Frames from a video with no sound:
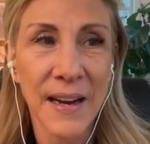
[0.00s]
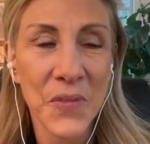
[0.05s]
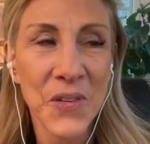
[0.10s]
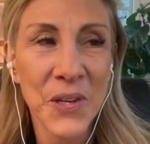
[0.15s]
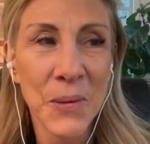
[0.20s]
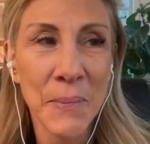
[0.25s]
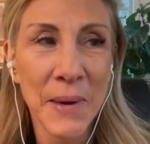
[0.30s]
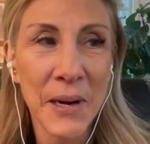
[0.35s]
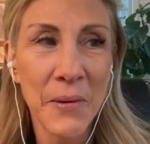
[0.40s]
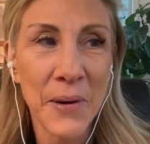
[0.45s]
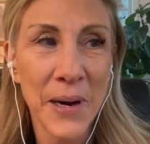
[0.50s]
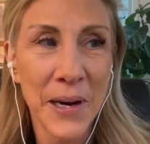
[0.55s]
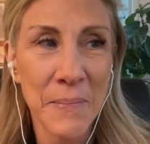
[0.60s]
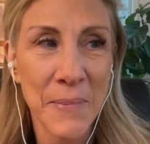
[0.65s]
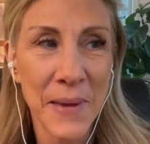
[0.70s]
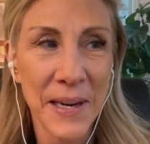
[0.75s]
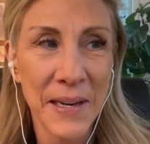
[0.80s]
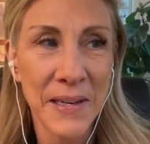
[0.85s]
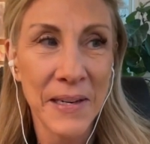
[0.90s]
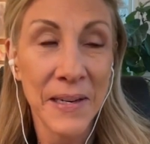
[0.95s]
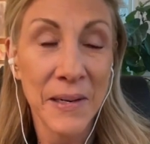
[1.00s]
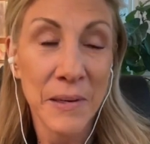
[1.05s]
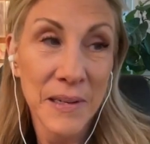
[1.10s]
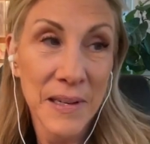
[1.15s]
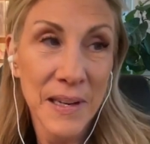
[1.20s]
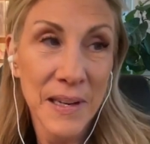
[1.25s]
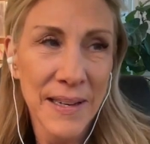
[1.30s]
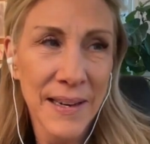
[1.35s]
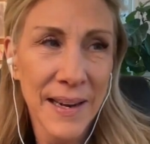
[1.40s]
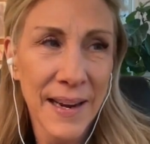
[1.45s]
Somebody recommended,
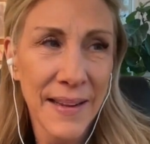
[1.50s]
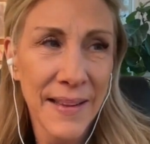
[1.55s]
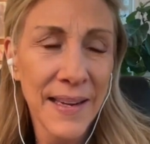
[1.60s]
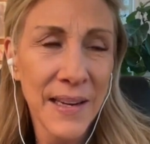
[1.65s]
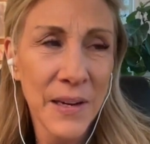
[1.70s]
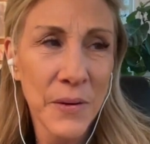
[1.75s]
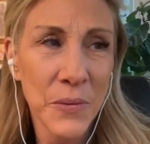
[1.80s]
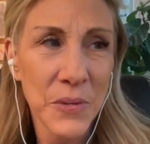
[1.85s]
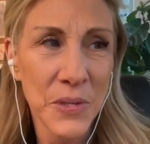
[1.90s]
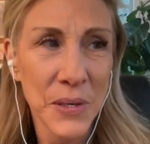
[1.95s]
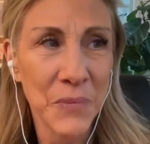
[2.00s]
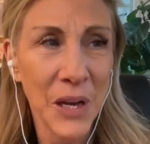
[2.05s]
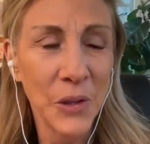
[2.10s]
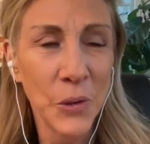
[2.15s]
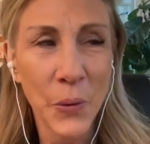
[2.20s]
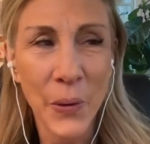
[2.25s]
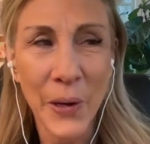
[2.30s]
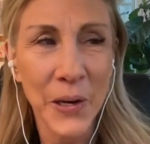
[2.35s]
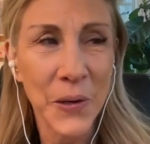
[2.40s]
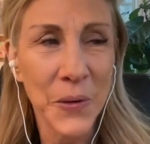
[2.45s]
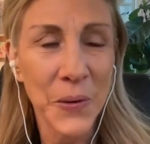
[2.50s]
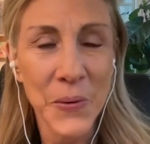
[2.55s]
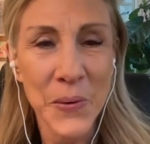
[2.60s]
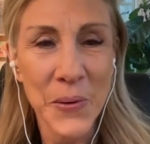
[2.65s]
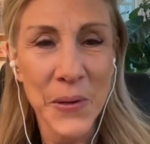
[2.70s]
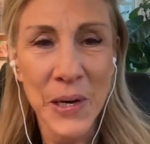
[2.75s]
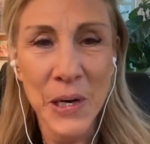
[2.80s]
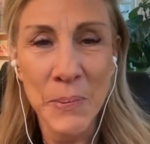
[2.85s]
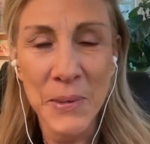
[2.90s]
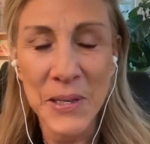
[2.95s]
I think it was a lawyer or a
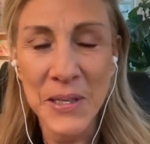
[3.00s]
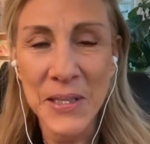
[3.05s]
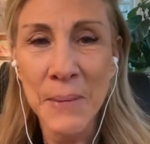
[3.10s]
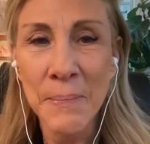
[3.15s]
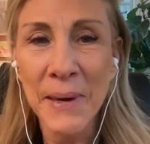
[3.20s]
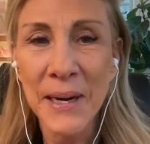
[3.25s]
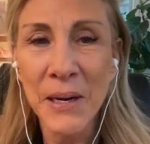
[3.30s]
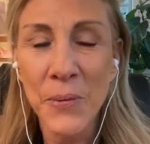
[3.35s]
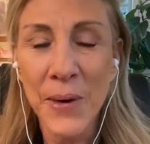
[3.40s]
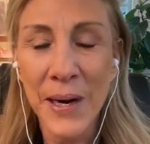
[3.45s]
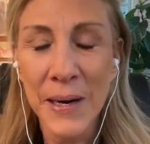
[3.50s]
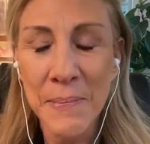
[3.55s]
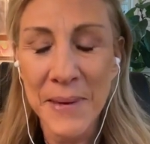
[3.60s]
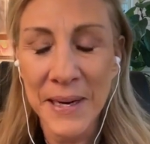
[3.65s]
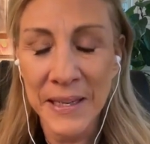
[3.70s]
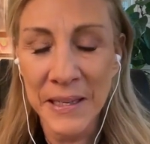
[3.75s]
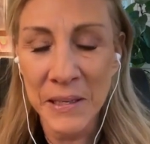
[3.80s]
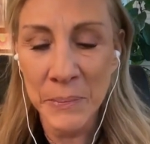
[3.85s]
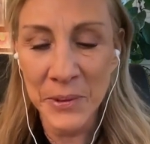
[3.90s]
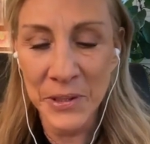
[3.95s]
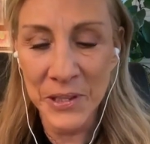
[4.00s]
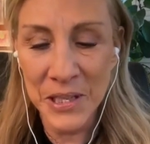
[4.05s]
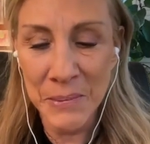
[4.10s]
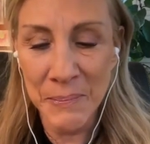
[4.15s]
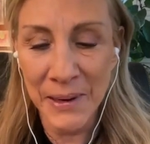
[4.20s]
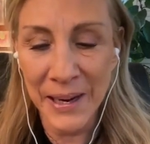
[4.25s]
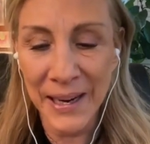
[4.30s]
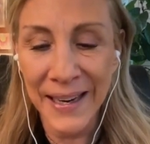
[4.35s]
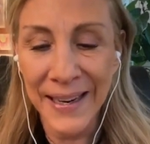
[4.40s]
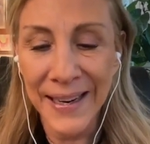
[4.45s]
therapist, somebody recommended a book
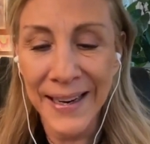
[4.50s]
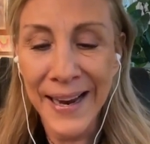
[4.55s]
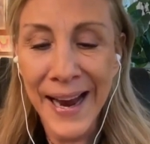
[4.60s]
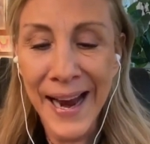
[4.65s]
to me.